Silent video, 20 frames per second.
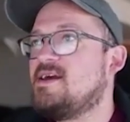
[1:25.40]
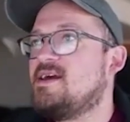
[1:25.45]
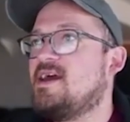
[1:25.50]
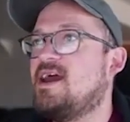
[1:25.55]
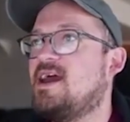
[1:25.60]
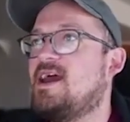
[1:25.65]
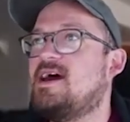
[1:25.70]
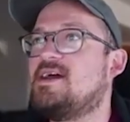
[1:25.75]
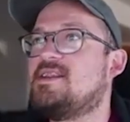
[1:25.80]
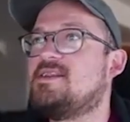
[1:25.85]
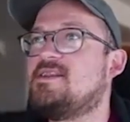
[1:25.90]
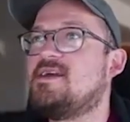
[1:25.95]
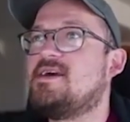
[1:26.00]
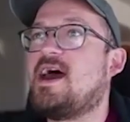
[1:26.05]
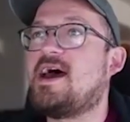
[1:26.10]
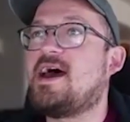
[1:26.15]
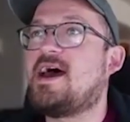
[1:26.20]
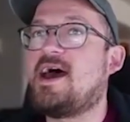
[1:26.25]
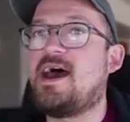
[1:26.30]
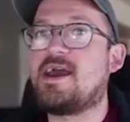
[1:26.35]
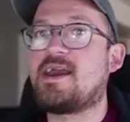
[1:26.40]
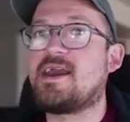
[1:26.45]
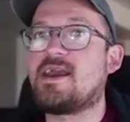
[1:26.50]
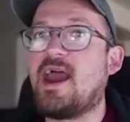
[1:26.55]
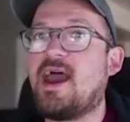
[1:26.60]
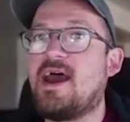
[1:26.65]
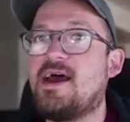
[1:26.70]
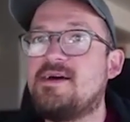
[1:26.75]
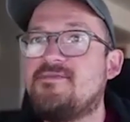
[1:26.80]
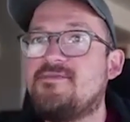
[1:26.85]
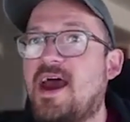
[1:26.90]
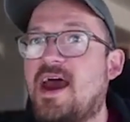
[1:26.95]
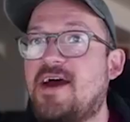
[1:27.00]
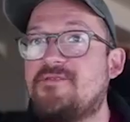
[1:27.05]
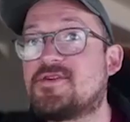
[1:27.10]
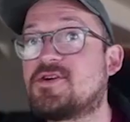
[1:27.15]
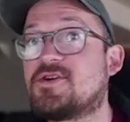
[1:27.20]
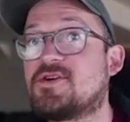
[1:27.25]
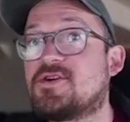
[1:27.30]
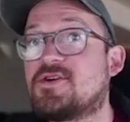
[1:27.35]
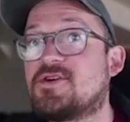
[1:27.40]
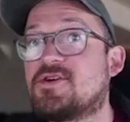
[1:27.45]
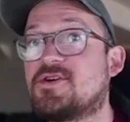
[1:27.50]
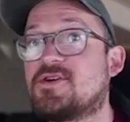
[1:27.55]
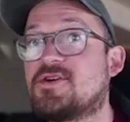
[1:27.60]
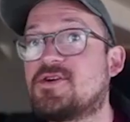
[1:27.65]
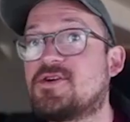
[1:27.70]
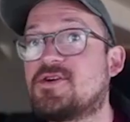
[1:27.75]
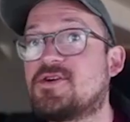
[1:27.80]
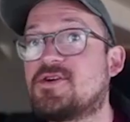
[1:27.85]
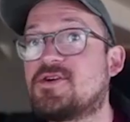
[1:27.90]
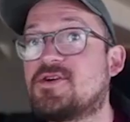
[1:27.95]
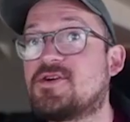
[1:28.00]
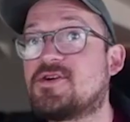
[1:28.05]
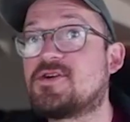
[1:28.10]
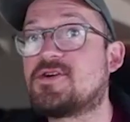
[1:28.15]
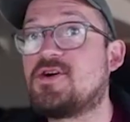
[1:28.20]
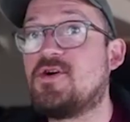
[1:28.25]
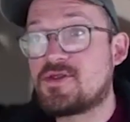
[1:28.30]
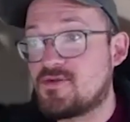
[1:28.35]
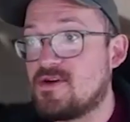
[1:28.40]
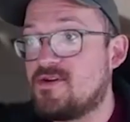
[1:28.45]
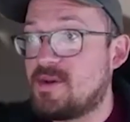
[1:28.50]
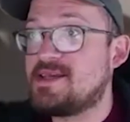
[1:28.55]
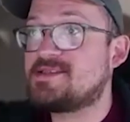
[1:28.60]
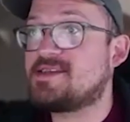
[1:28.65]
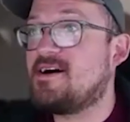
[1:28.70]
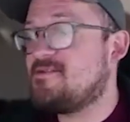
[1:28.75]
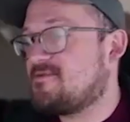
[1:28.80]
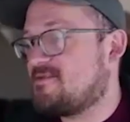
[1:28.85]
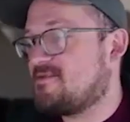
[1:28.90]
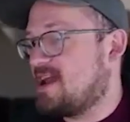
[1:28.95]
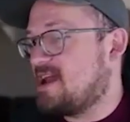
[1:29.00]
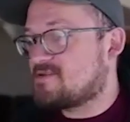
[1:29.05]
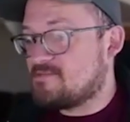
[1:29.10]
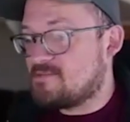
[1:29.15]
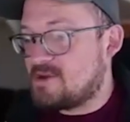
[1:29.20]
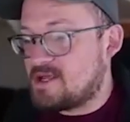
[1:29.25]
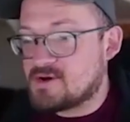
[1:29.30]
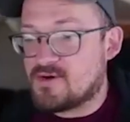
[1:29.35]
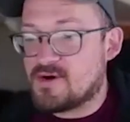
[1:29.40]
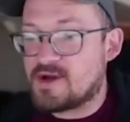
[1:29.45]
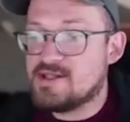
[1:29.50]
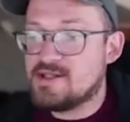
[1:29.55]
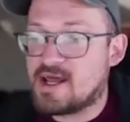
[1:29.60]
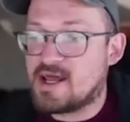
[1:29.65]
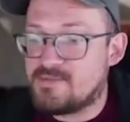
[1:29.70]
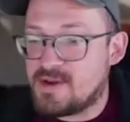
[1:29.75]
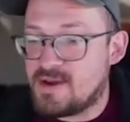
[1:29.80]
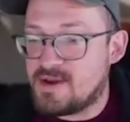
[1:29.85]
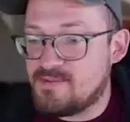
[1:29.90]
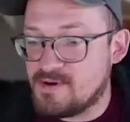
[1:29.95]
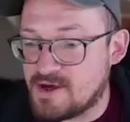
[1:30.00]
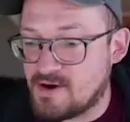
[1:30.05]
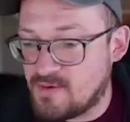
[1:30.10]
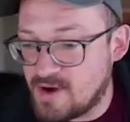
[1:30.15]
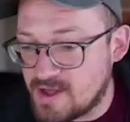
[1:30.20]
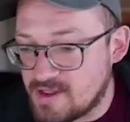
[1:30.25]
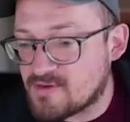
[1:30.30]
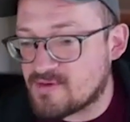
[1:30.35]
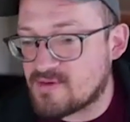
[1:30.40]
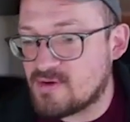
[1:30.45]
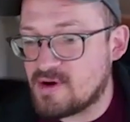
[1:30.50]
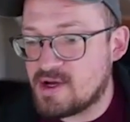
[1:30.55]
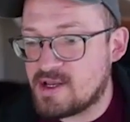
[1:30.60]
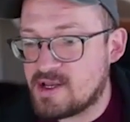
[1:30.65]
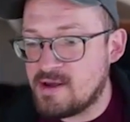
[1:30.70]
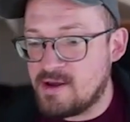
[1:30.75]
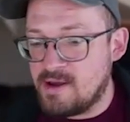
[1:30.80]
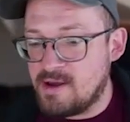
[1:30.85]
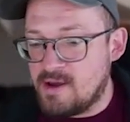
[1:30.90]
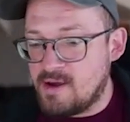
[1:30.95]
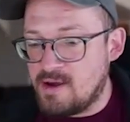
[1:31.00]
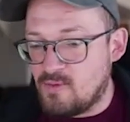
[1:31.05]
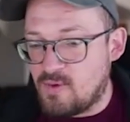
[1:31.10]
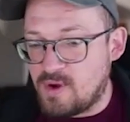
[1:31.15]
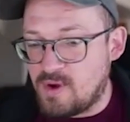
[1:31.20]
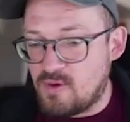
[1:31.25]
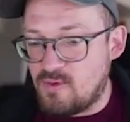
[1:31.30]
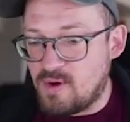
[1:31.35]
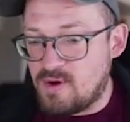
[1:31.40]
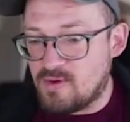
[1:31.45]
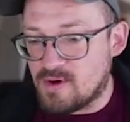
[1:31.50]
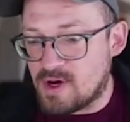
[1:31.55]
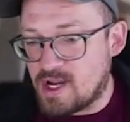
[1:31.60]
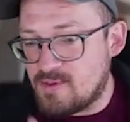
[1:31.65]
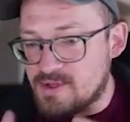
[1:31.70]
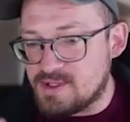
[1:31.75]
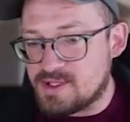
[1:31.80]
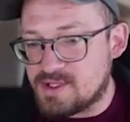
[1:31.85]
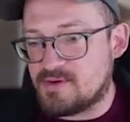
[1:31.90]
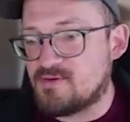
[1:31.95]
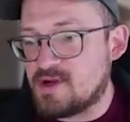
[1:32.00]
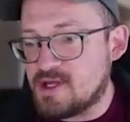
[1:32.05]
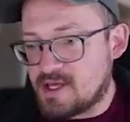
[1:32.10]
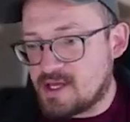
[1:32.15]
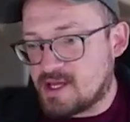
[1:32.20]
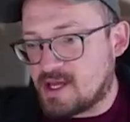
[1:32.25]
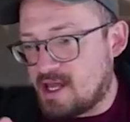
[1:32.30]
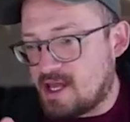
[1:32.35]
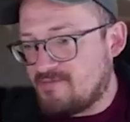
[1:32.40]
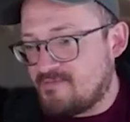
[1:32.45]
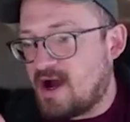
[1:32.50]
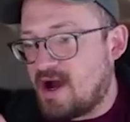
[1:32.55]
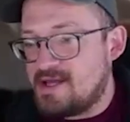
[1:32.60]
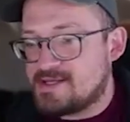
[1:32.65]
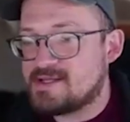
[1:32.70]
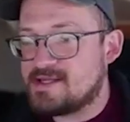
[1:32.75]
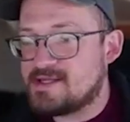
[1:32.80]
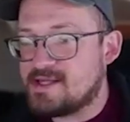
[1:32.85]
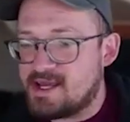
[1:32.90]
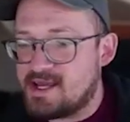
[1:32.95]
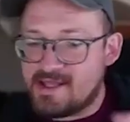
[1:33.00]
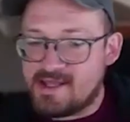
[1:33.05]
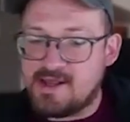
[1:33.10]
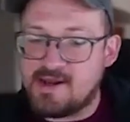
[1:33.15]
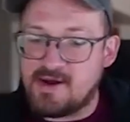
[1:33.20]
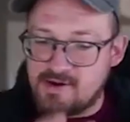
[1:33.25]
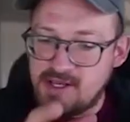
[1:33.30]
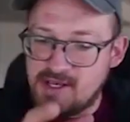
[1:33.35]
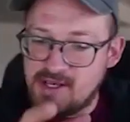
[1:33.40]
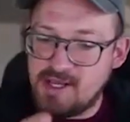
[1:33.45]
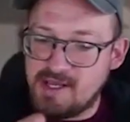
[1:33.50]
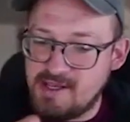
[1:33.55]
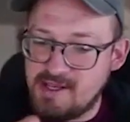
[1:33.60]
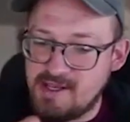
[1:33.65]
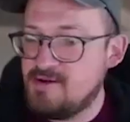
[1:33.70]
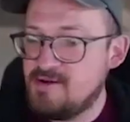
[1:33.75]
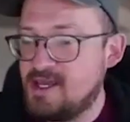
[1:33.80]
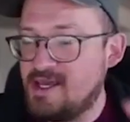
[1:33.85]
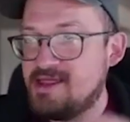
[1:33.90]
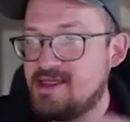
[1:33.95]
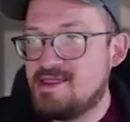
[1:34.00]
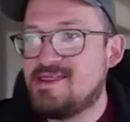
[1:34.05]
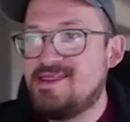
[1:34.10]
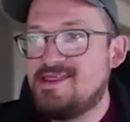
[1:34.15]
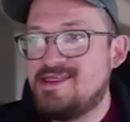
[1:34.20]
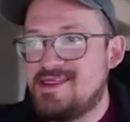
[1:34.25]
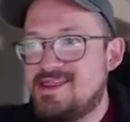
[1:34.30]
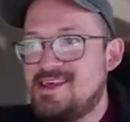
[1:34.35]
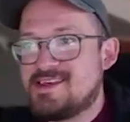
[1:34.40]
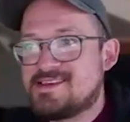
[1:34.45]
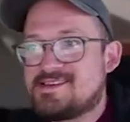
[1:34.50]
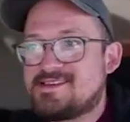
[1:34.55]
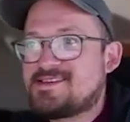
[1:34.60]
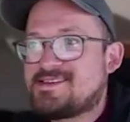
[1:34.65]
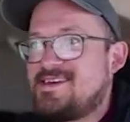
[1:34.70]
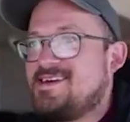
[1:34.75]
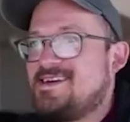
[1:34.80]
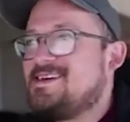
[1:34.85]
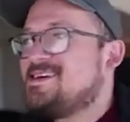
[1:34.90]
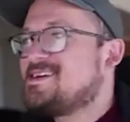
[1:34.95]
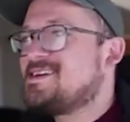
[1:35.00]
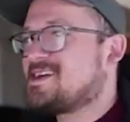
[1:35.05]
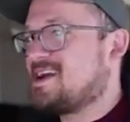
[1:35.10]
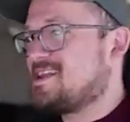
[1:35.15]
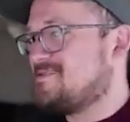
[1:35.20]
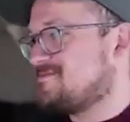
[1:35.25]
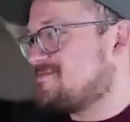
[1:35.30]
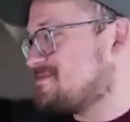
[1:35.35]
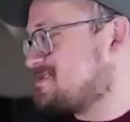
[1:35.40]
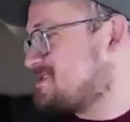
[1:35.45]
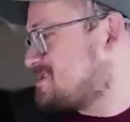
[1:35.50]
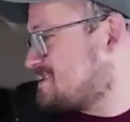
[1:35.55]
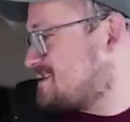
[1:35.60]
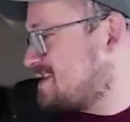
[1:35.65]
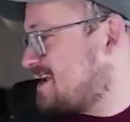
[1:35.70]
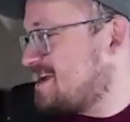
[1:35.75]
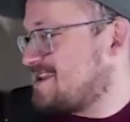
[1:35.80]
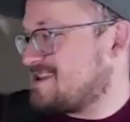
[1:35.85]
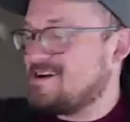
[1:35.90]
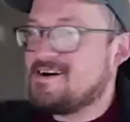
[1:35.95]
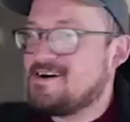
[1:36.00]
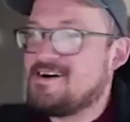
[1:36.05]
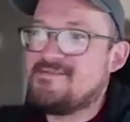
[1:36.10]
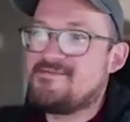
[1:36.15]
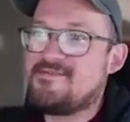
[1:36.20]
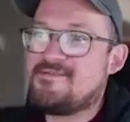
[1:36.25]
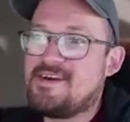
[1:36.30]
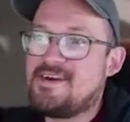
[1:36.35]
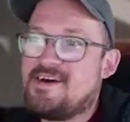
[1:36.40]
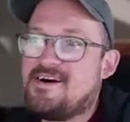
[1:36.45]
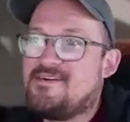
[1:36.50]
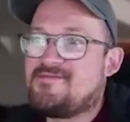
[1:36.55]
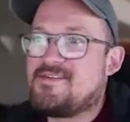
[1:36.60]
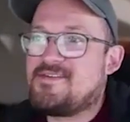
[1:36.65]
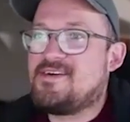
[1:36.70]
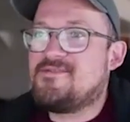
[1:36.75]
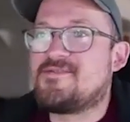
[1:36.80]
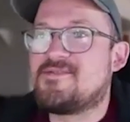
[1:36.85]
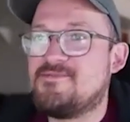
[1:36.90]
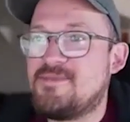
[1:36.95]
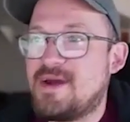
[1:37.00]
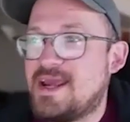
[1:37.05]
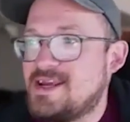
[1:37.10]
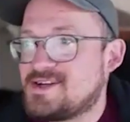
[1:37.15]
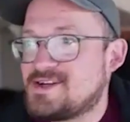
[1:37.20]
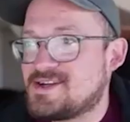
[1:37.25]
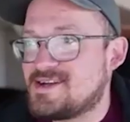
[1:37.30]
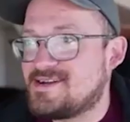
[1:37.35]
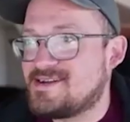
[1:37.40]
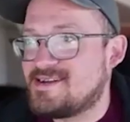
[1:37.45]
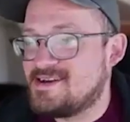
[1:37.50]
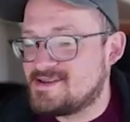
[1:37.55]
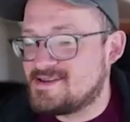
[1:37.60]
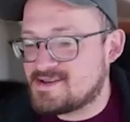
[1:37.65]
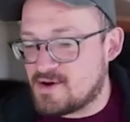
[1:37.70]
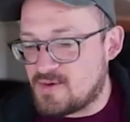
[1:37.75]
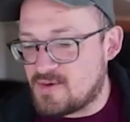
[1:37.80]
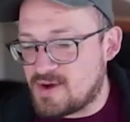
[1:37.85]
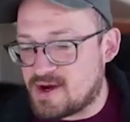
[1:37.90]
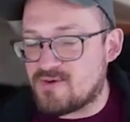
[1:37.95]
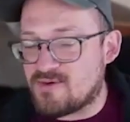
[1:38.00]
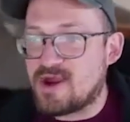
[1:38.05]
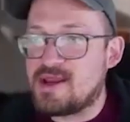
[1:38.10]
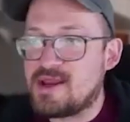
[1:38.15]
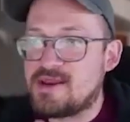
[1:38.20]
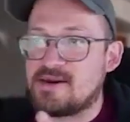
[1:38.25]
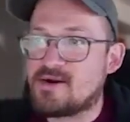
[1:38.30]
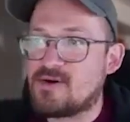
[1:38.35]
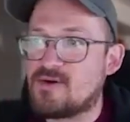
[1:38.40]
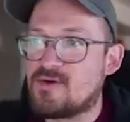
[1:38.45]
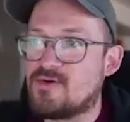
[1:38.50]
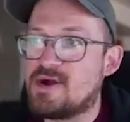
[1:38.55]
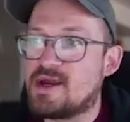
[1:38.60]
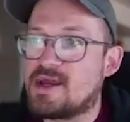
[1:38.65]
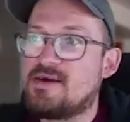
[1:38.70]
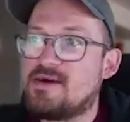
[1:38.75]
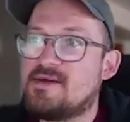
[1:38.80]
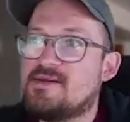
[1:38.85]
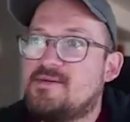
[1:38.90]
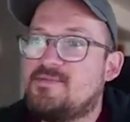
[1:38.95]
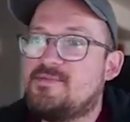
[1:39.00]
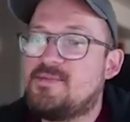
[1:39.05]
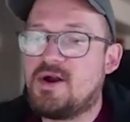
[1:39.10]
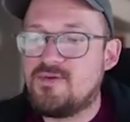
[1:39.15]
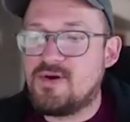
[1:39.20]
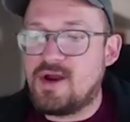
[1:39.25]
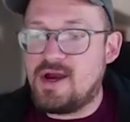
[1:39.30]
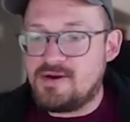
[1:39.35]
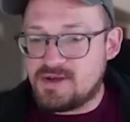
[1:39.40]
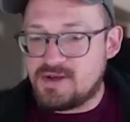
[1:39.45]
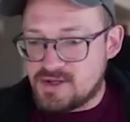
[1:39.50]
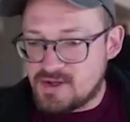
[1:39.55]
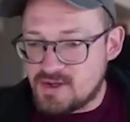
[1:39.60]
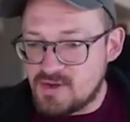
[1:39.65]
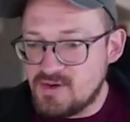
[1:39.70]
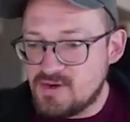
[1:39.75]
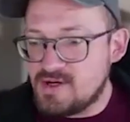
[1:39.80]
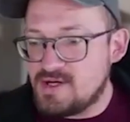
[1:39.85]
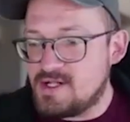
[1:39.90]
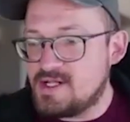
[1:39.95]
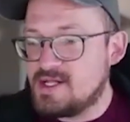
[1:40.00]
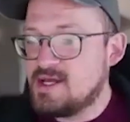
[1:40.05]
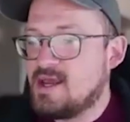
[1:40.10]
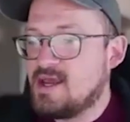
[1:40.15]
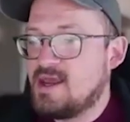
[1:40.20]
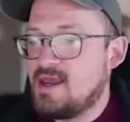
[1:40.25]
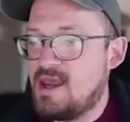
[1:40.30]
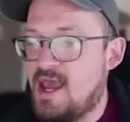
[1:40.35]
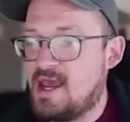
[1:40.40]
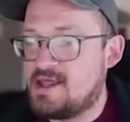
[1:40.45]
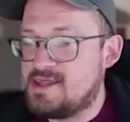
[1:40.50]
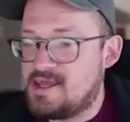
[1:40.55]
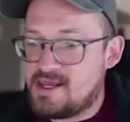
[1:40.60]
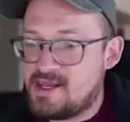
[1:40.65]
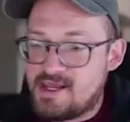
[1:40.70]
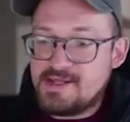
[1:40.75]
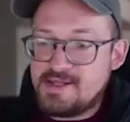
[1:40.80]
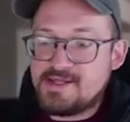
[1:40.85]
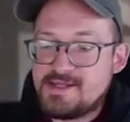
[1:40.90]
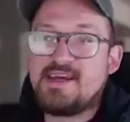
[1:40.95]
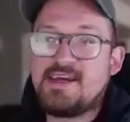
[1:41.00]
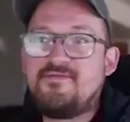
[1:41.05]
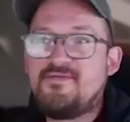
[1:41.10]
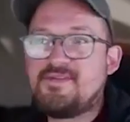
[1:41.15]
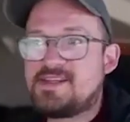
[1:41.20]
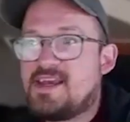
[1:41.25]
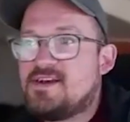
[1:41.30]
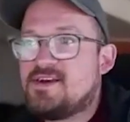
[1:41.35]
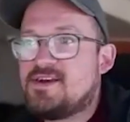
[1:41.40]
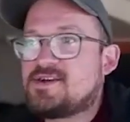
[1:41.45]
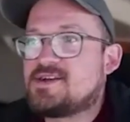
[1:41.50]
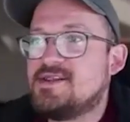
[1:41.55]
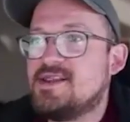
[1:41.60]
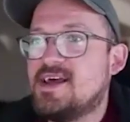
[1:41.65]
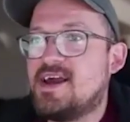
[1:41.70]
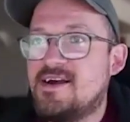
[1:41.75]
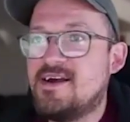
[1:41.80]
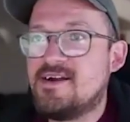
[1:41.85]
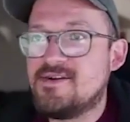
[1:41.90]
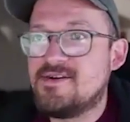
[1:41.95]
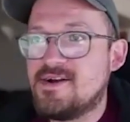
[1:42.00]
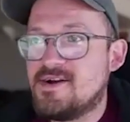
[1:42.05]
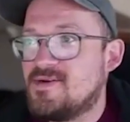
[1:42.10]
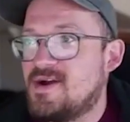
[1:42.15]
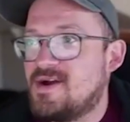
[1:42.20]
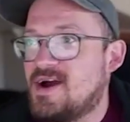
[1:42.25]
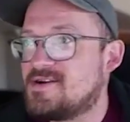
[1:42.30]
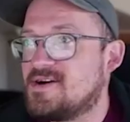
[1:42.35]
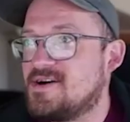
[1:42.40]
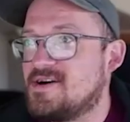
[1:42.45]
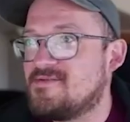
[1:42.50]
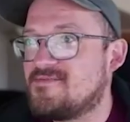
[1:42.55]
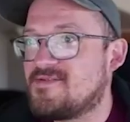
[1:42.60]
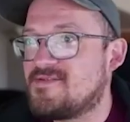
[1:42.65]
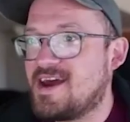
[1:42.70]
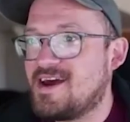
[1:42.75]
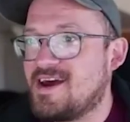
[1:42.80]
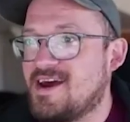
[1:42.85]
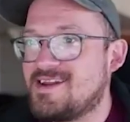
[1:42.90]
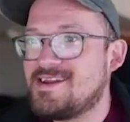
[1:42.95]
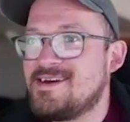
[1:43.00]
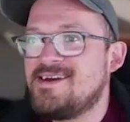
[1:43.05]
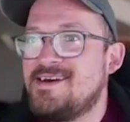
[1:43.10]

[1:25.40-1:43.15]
And after going through it myself and after mentoring a lot of people that went through it, we, we were able to really kind of isolate, you know, you need, you need this kind of set of, of information. And so we created a curriculum around a tool and then an incentivization layer around all of that.